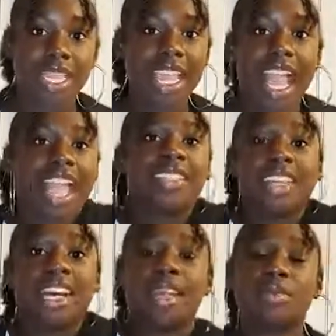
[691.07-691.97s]
They had
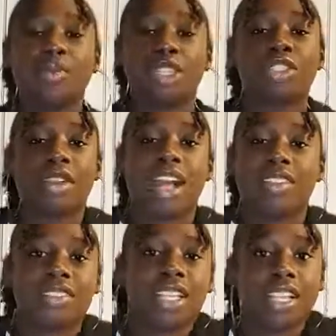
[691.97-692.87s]
times where
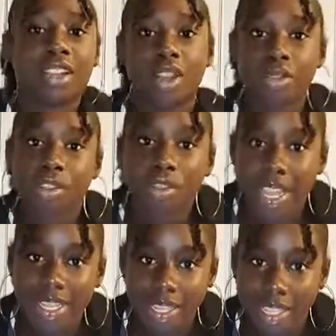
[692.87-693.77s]
trials didn't go
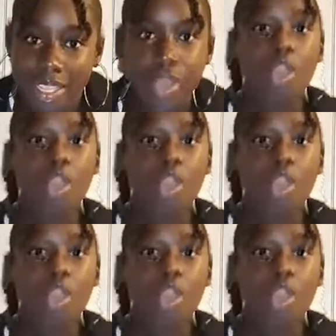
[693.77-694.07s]
correctly,